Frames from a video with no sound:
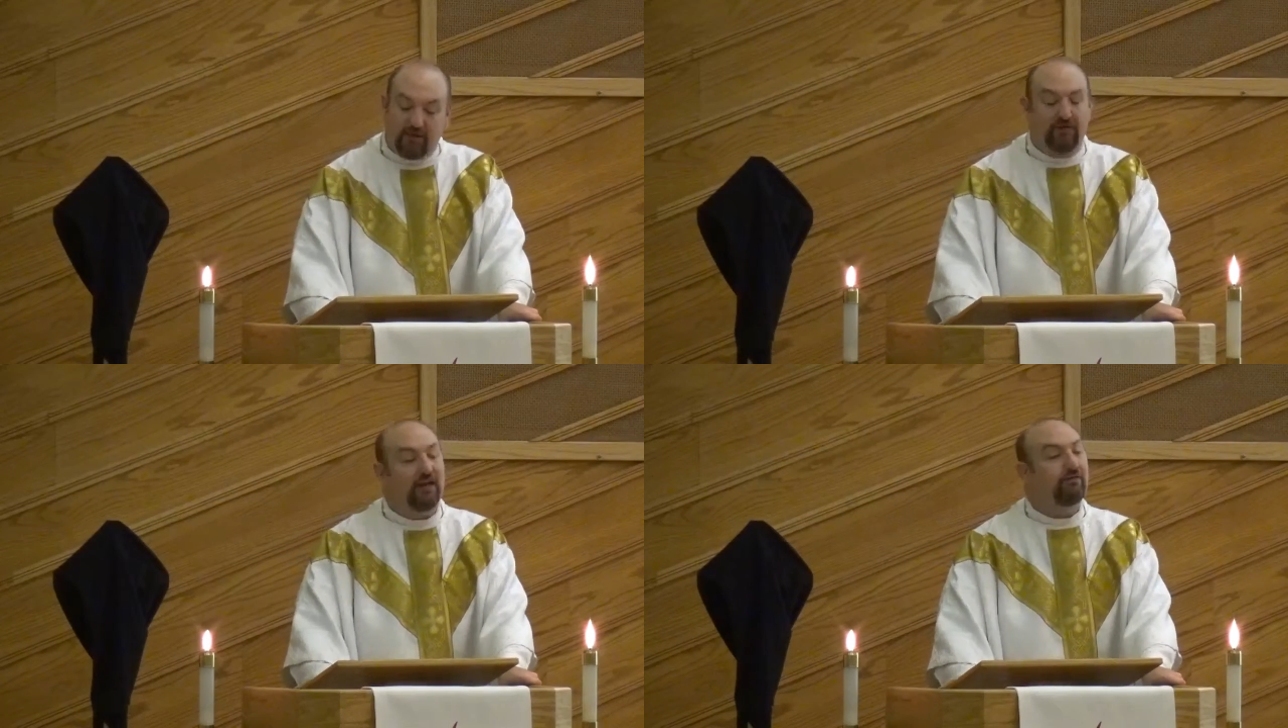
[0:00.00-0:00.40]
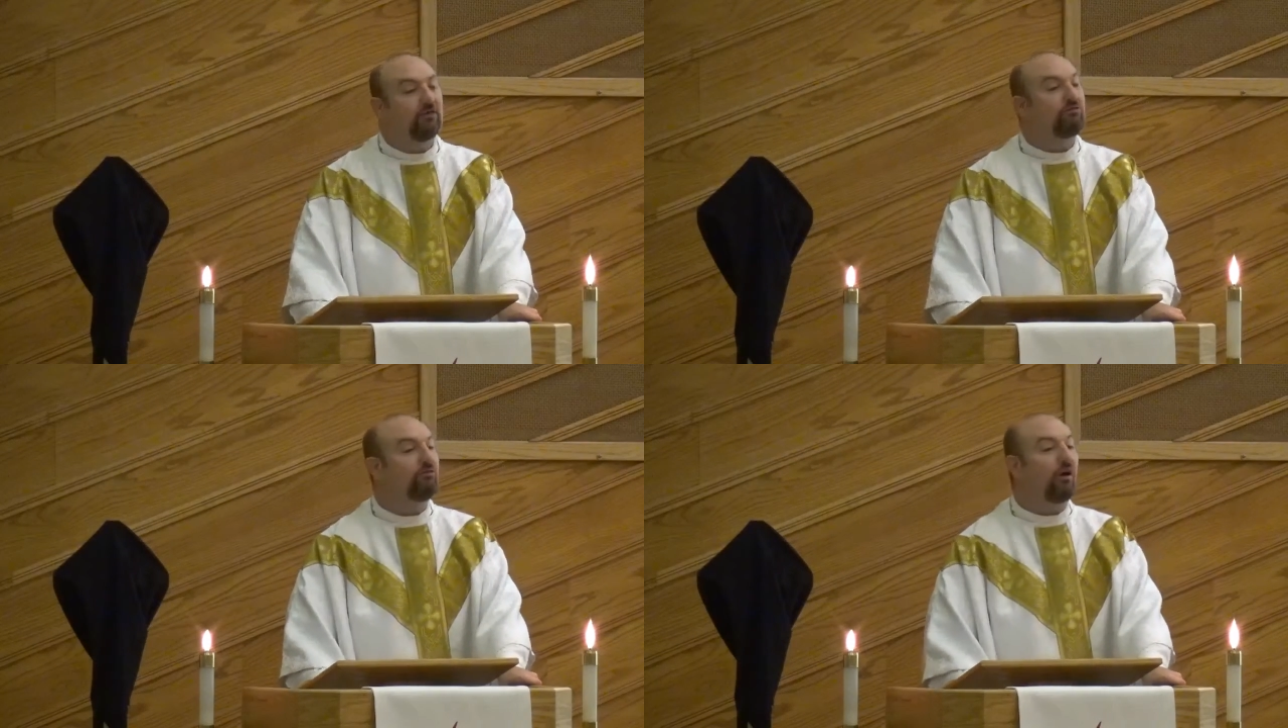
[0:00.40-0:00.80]
are
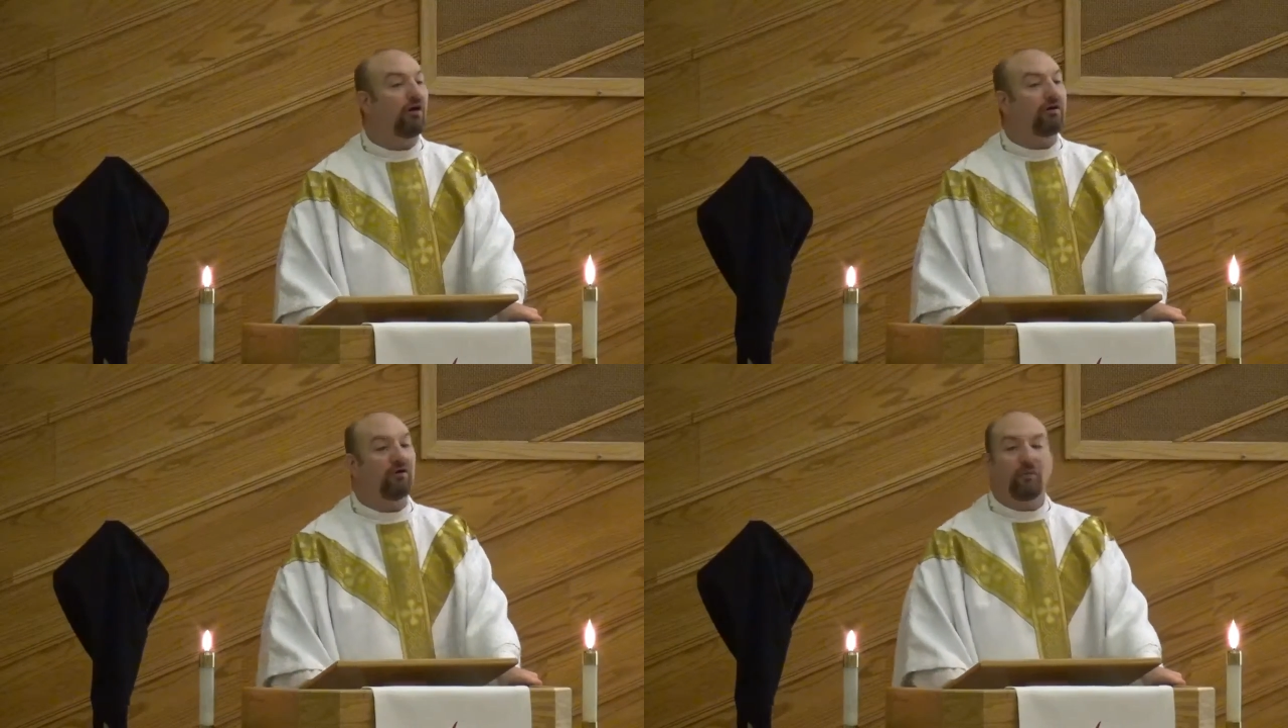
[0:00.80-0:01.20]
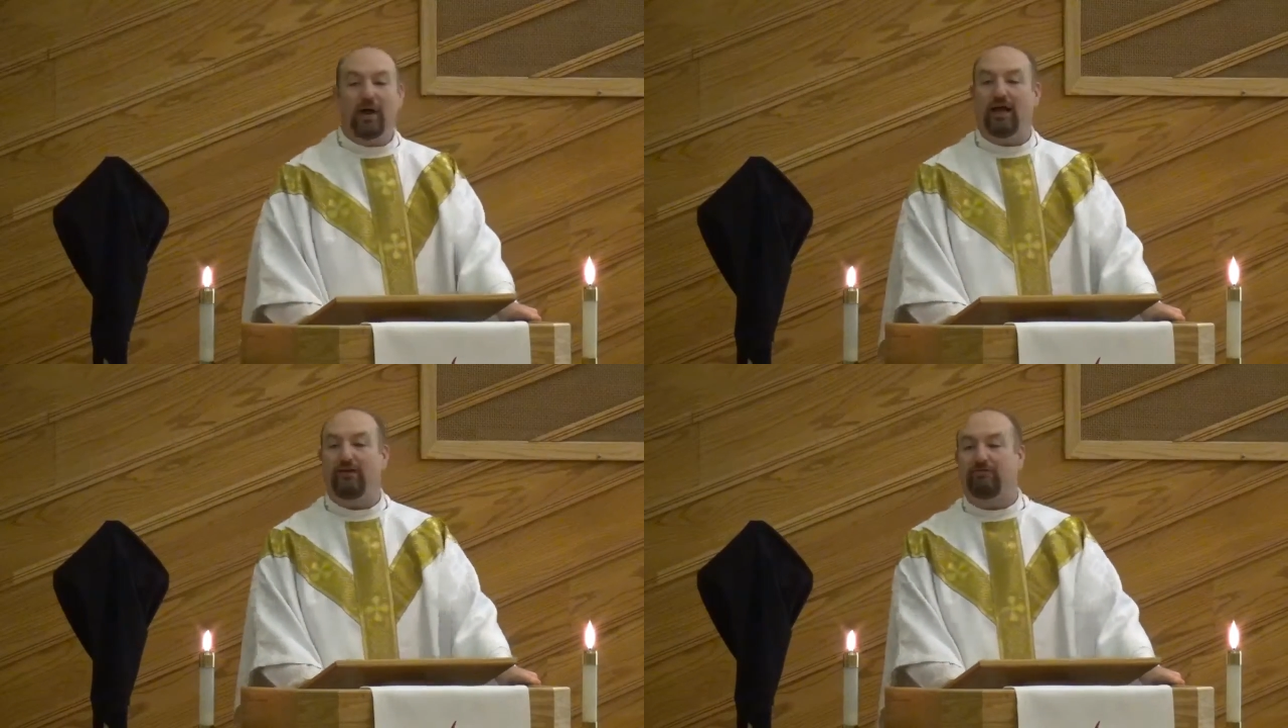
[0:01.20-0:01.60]
never far
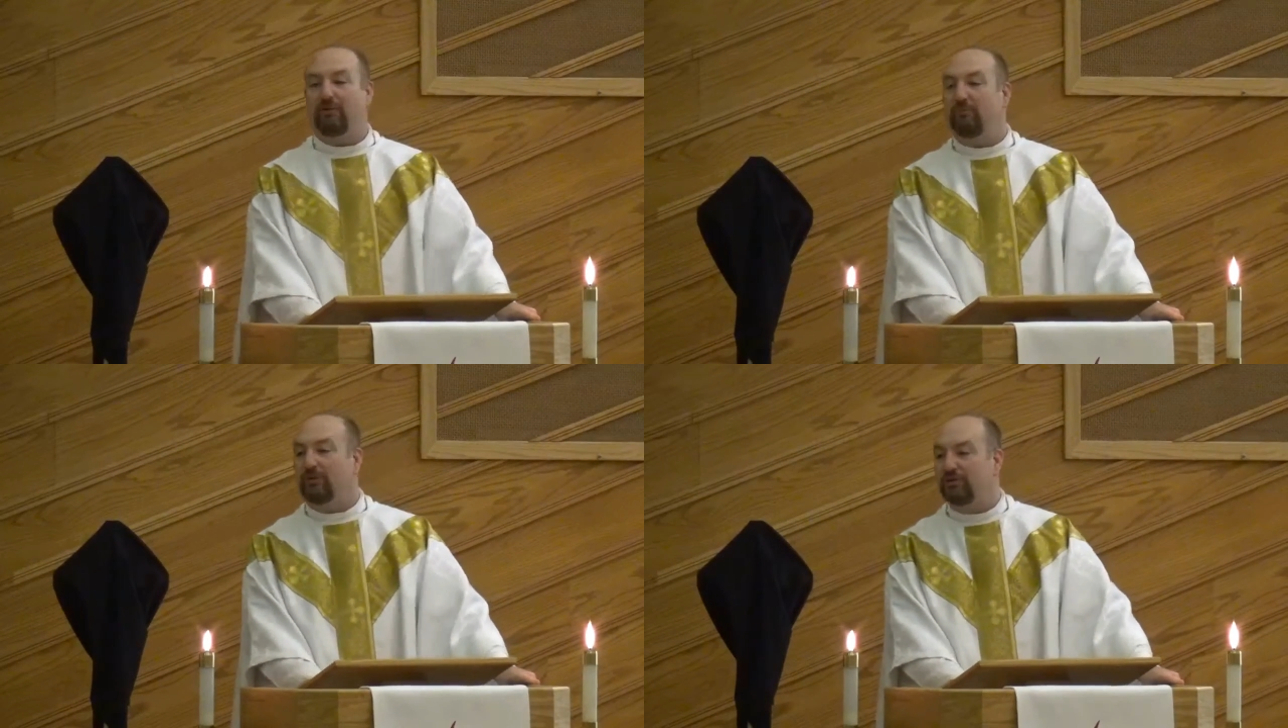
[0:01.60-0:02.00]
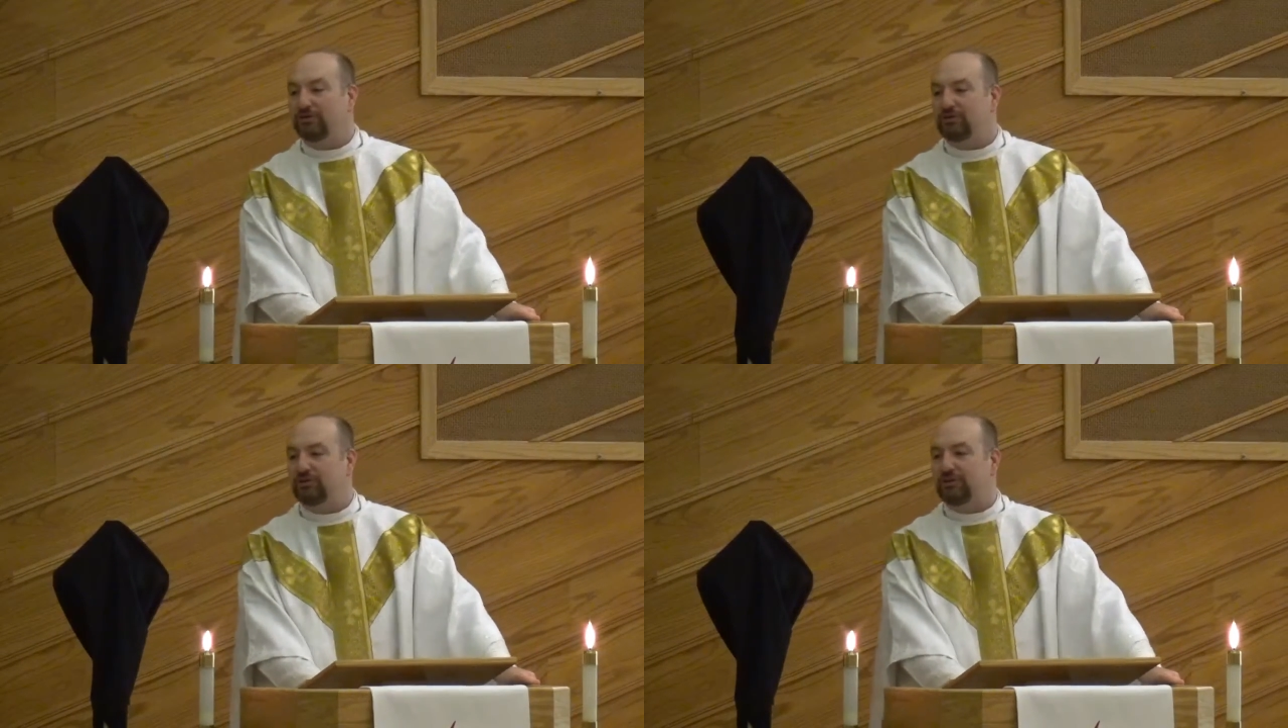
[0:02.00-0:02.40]
away from the
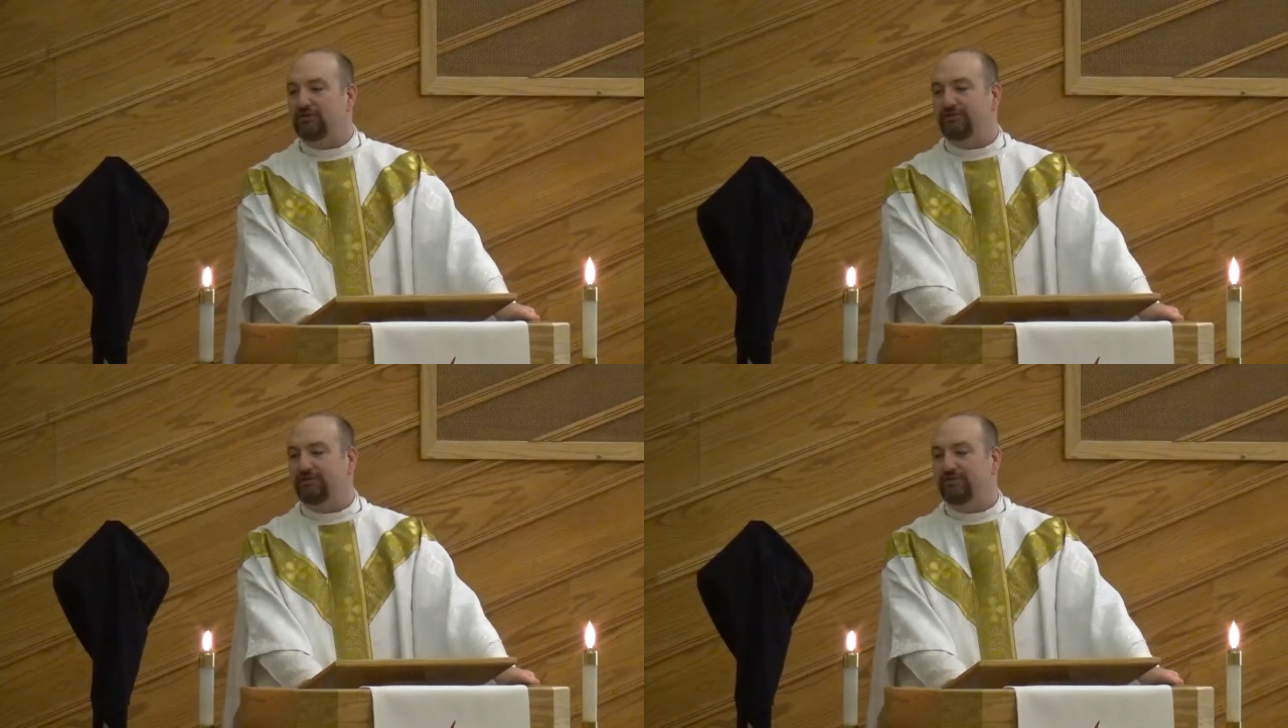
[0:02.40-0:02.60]
Christian.